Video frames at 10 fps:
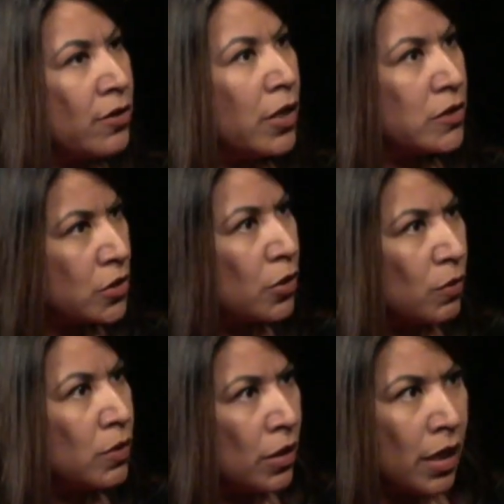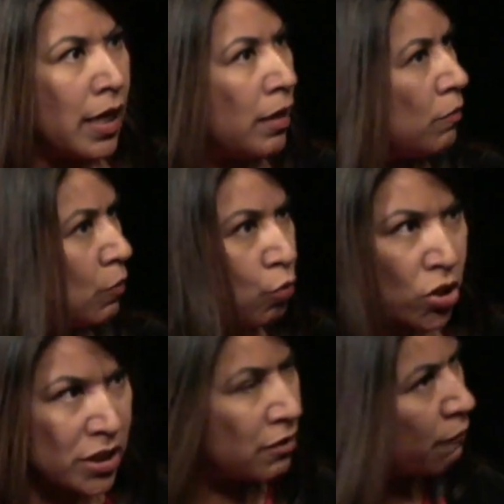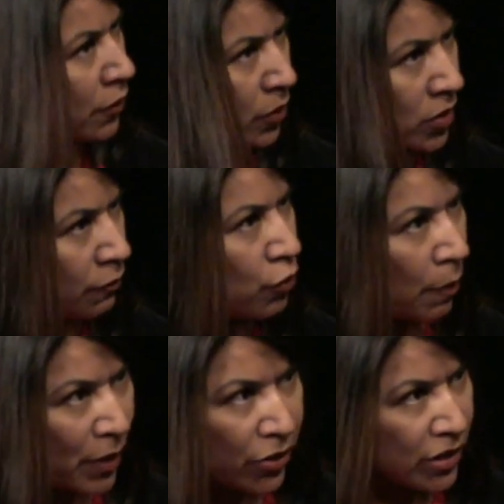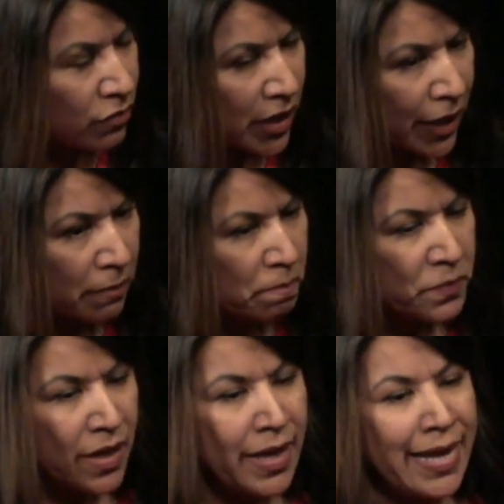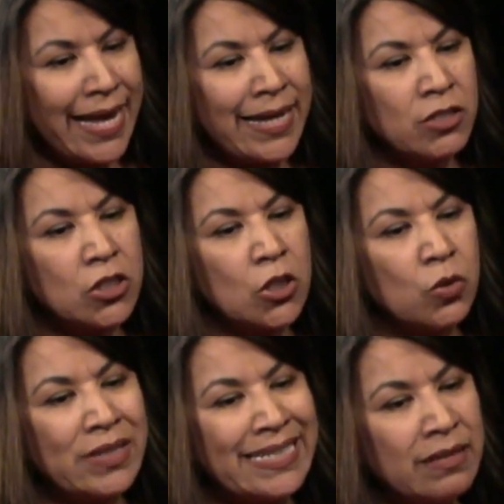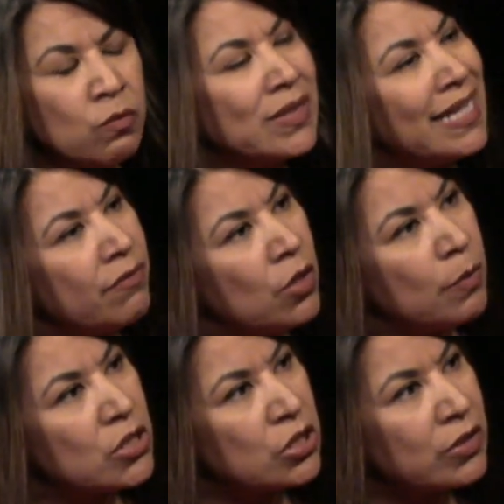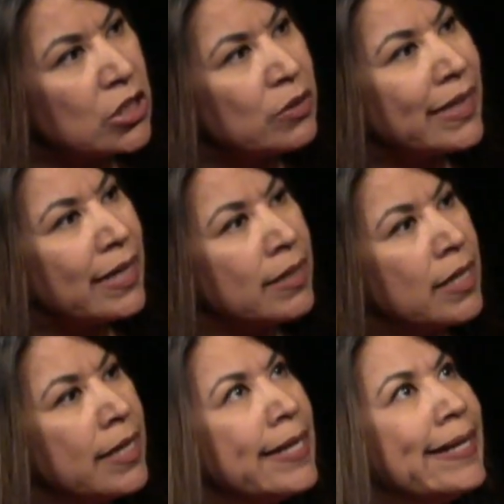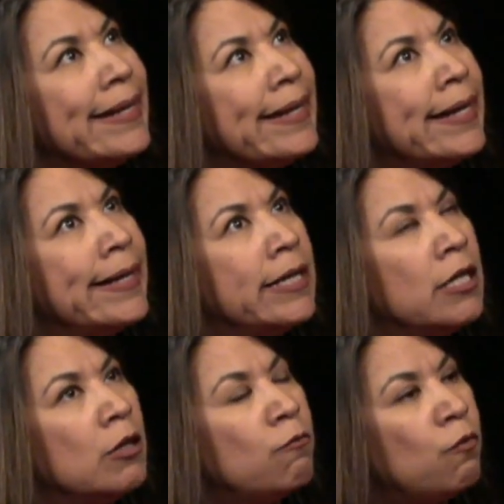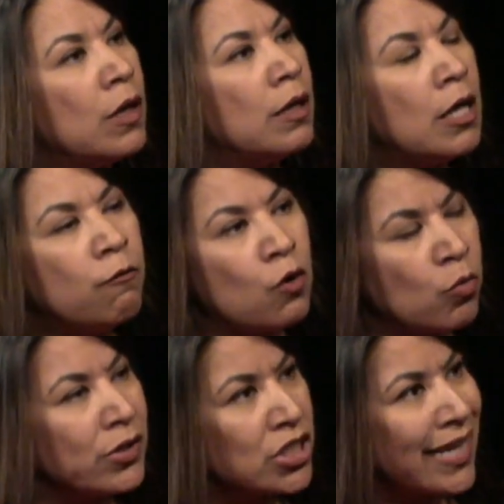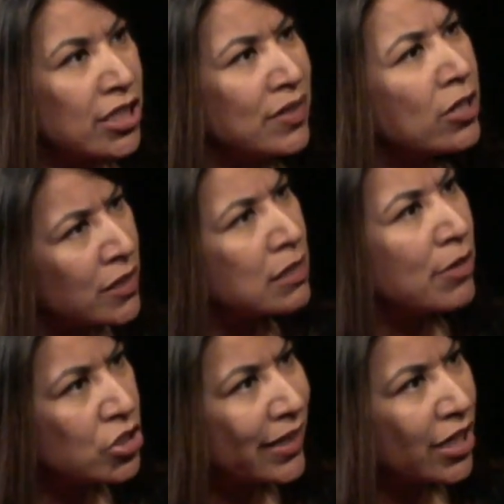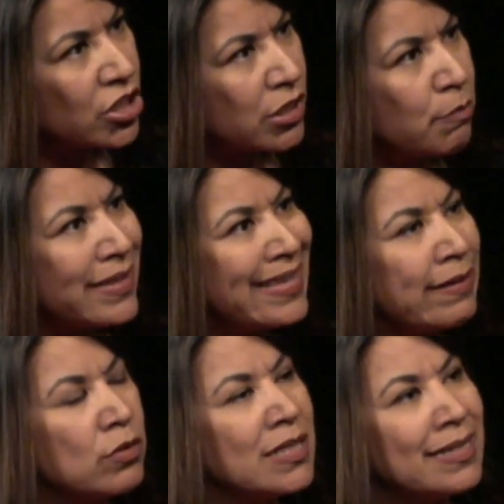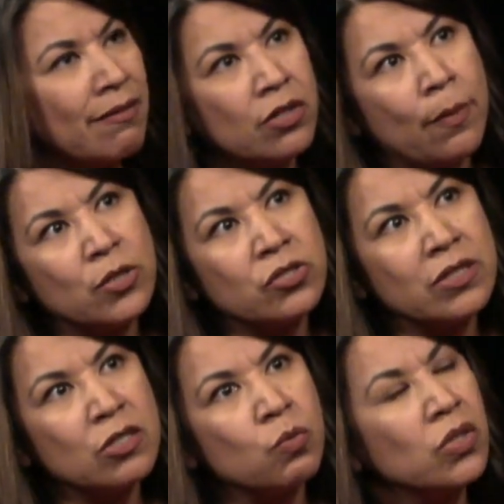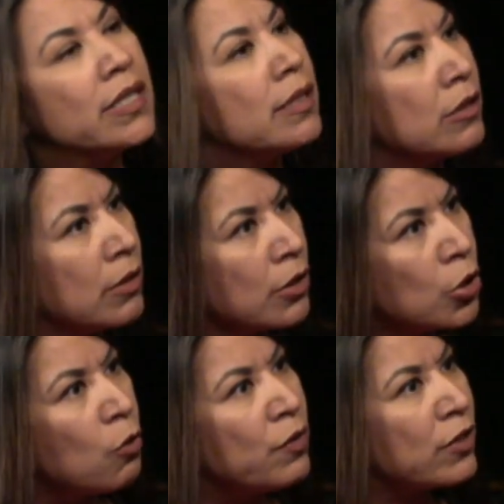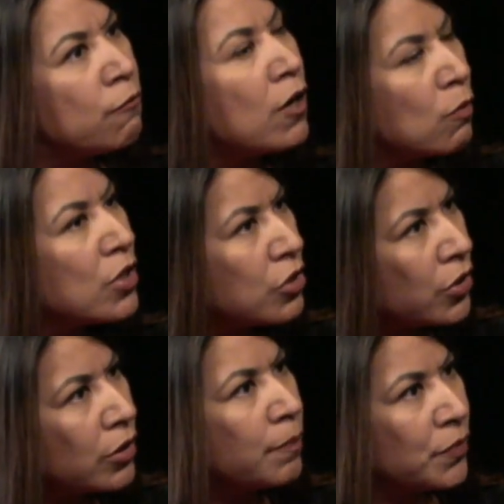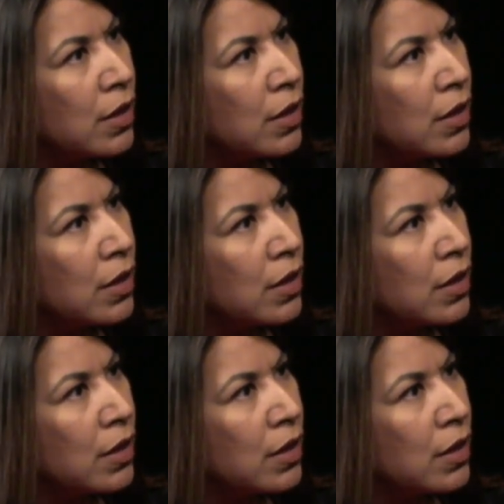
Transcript: also worked in the fields for a period of time, and so they didn't really have the opportunity to get a formal education. They got some education, but they didn't have the opportunity to really go very far with their